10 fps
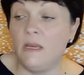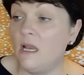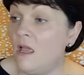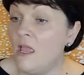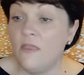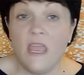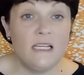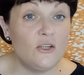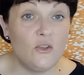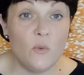I mean,
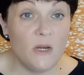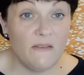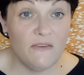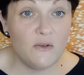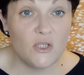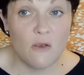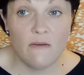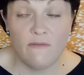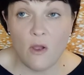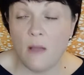there's another one I feel
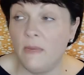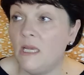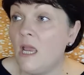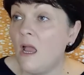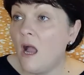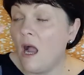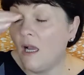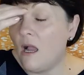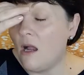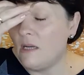sorry for. I mean,
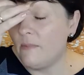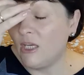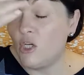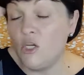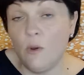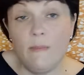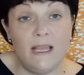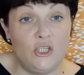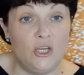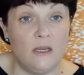I can't imagine. Can you
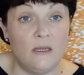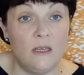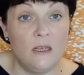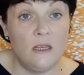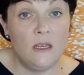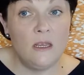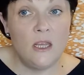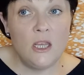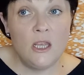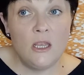imagine?
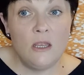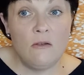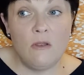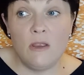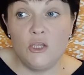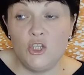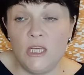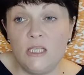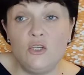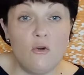
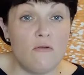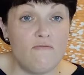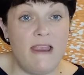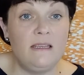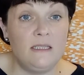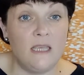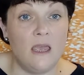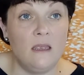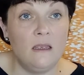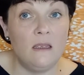She's your
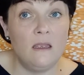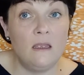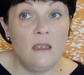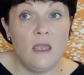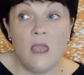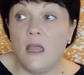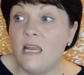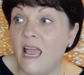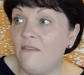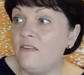renter,
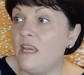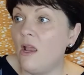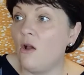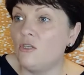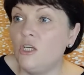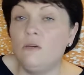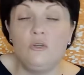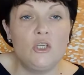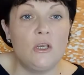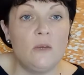and having it on
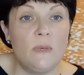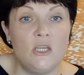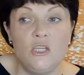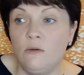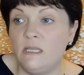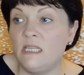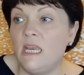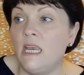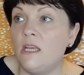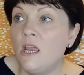YouTube, and you
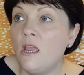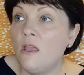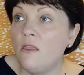seeing